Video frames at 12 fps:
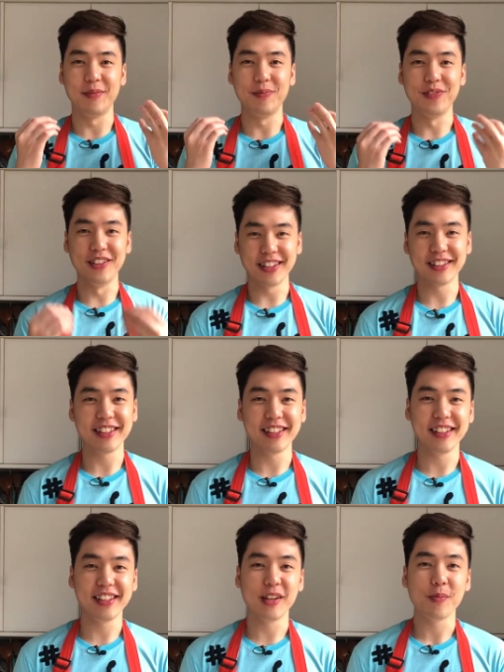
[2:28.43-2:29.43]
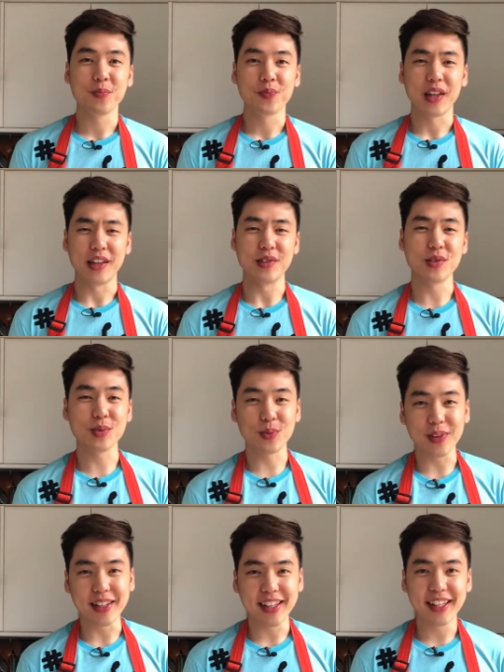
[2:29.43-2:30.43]
nutty, it's
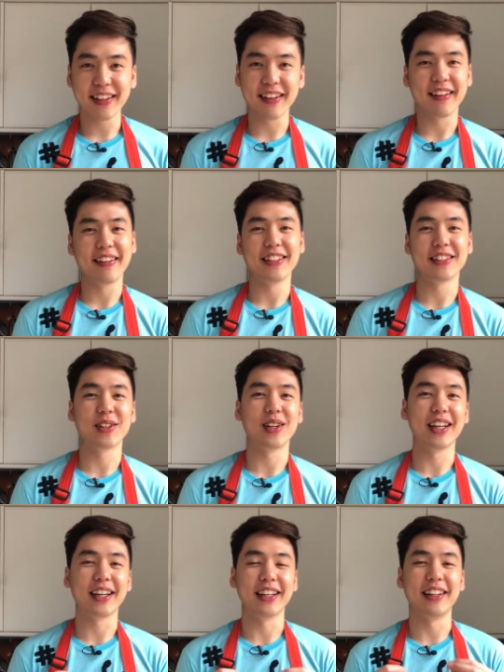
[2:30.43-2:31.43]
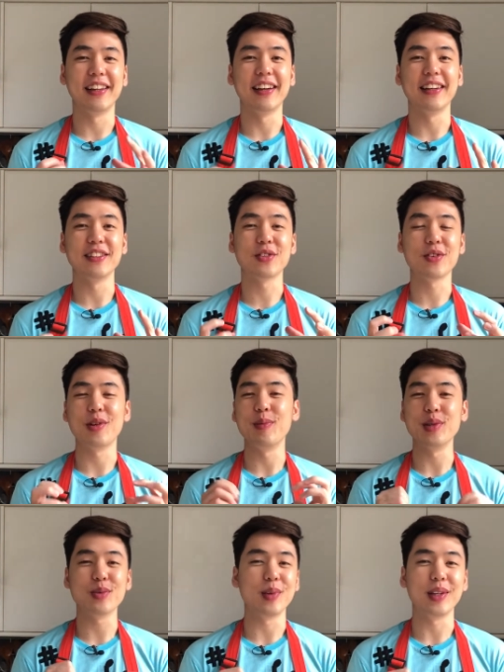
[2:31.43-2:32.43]
sweet, and it's got like a nice creamy
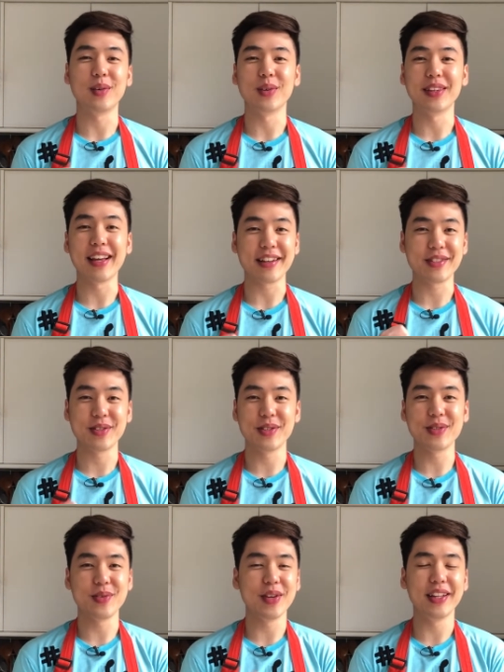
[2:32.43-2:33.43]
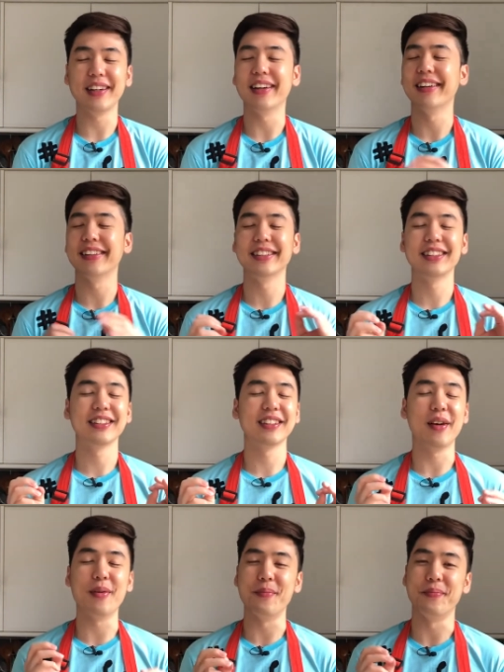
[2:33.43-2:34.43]
sweet corn texture to it. Oh, it's
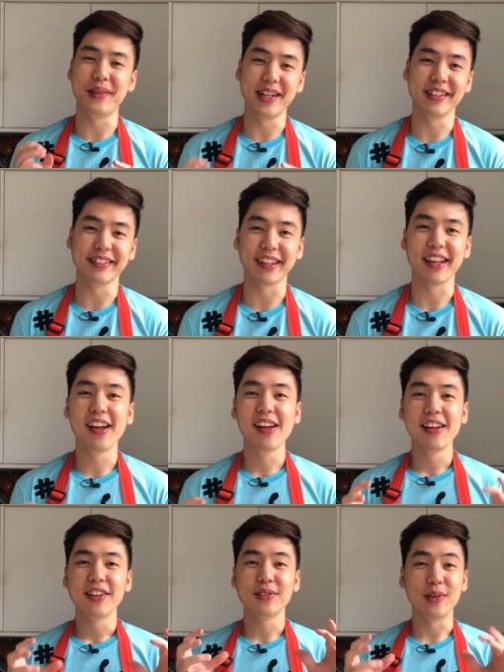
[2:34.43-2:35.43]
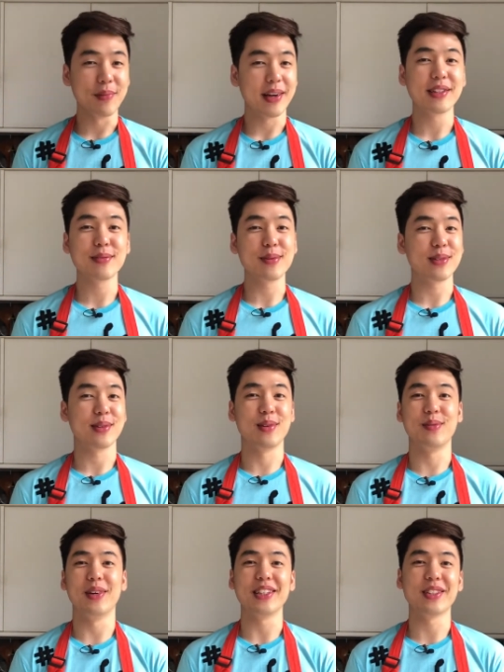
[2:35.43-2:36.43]
amazing. It reminds me so
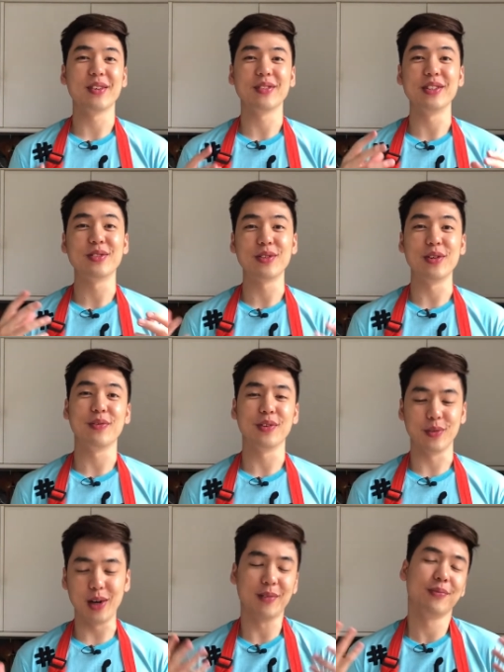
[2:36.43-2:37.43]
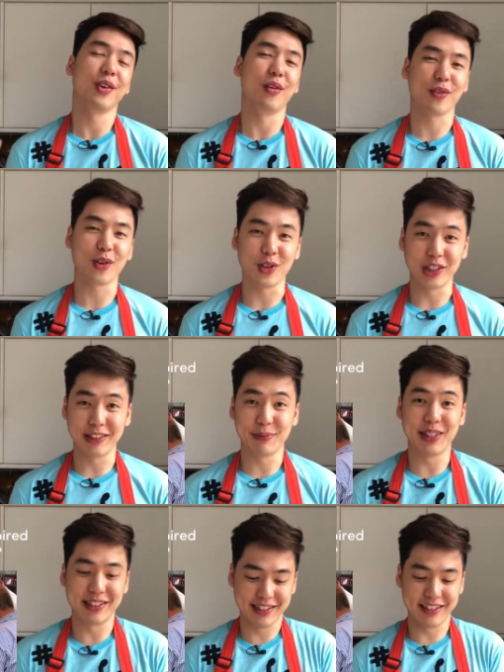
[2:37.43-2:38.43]
much of the street food. Well, of course,
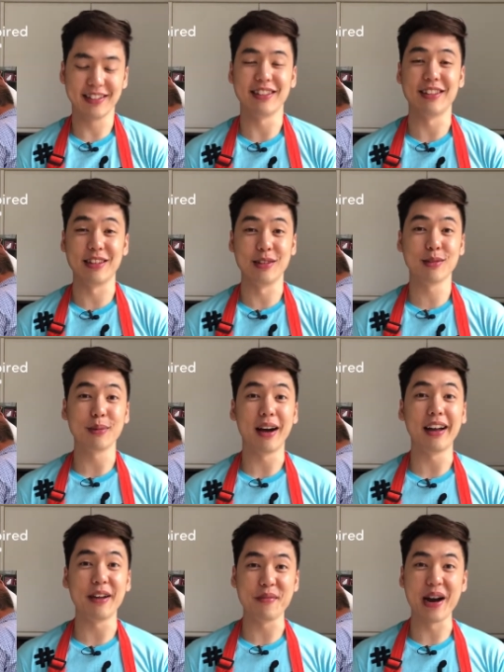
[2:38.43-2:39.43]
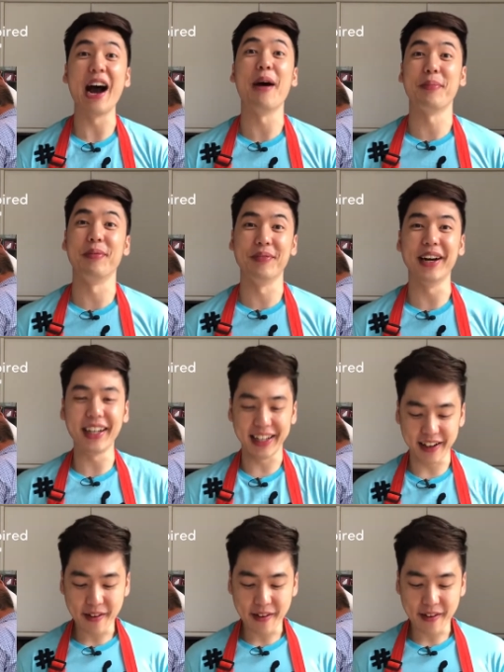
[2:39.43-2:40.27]
because this is inspired by Apam Balik.